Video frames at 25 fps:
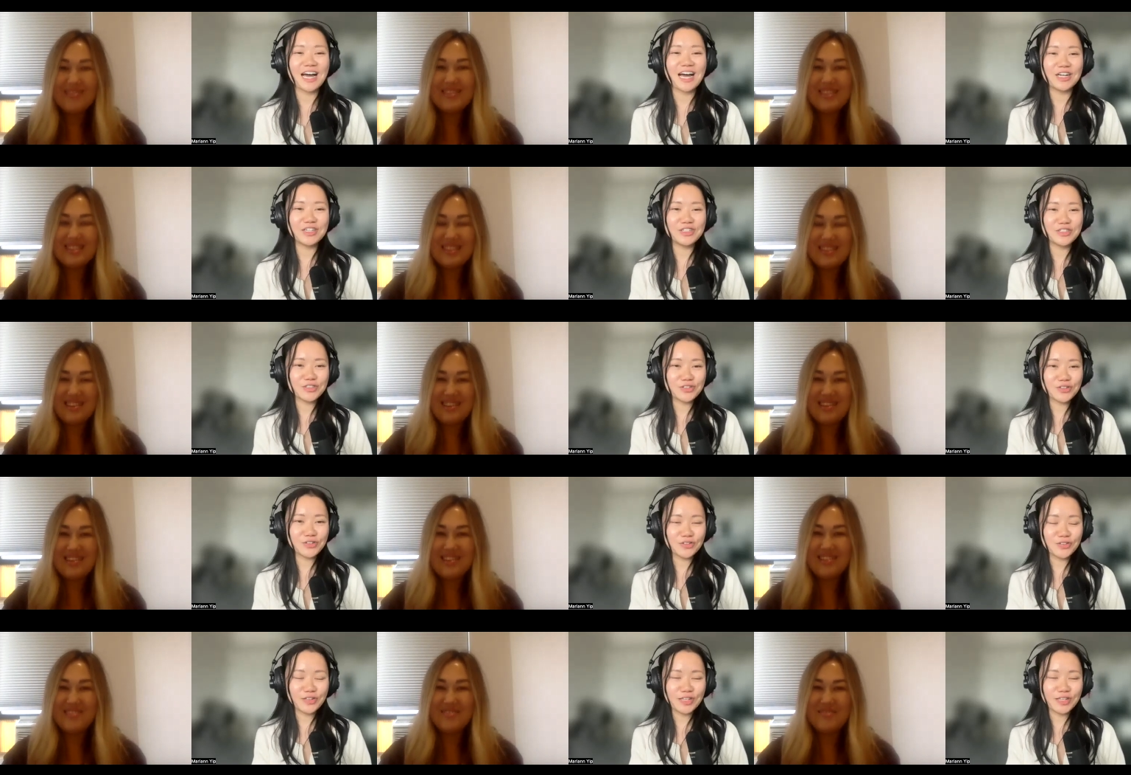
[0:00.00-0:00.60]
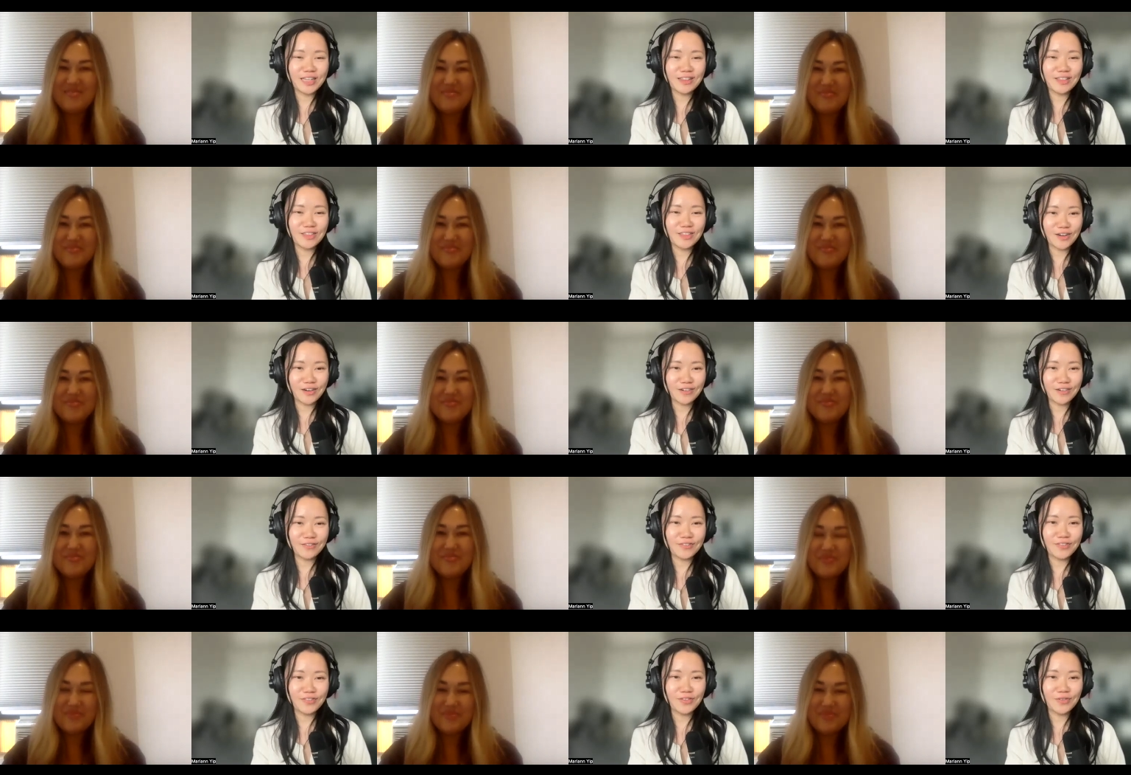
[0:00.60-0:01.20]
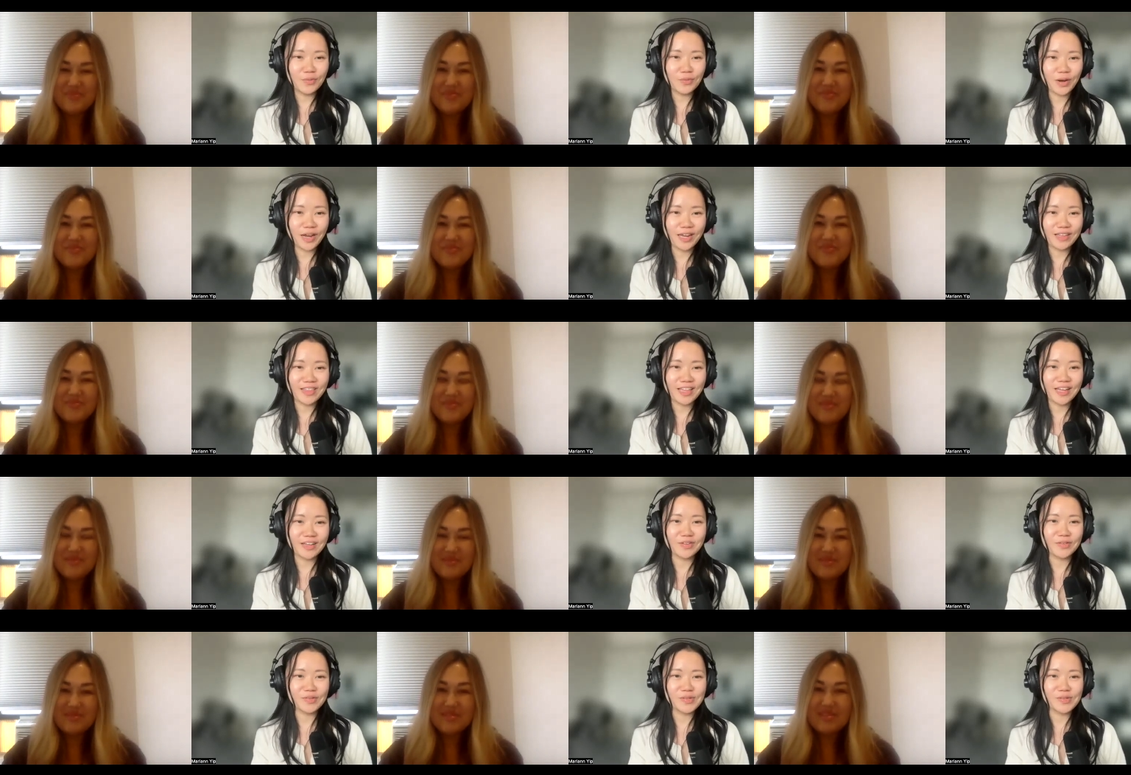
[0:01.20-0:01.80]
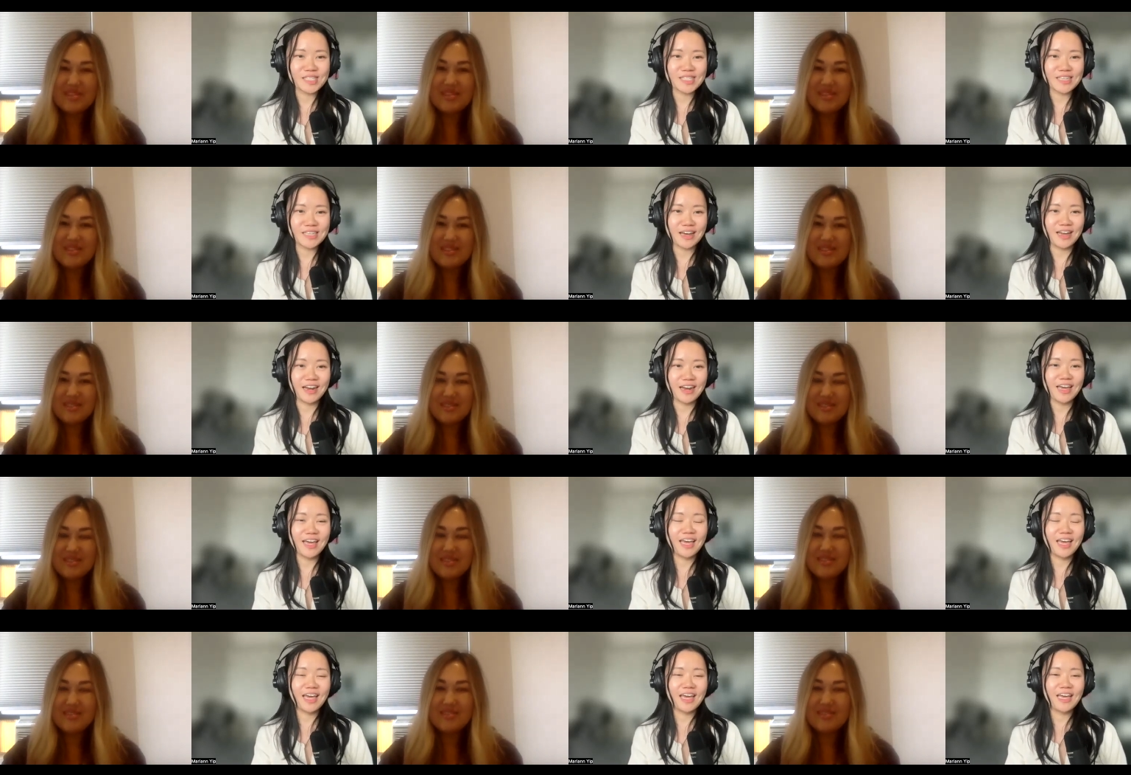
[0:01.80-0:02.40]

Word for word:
Speaker 1: I truly love the way that you said